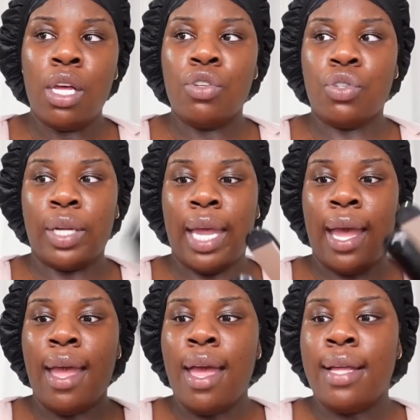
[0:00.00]
So,
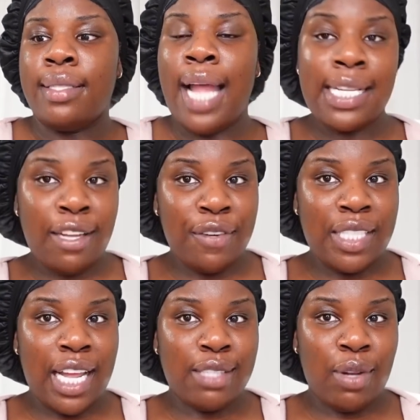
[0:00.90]
yeah, that's it for
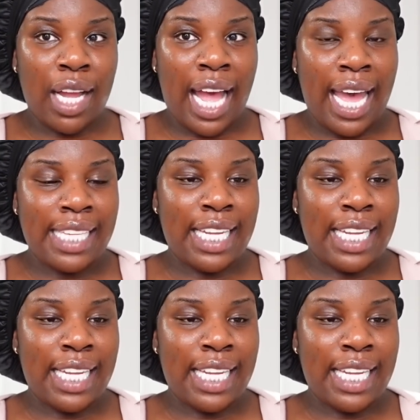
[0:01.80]
today's vlog, guys.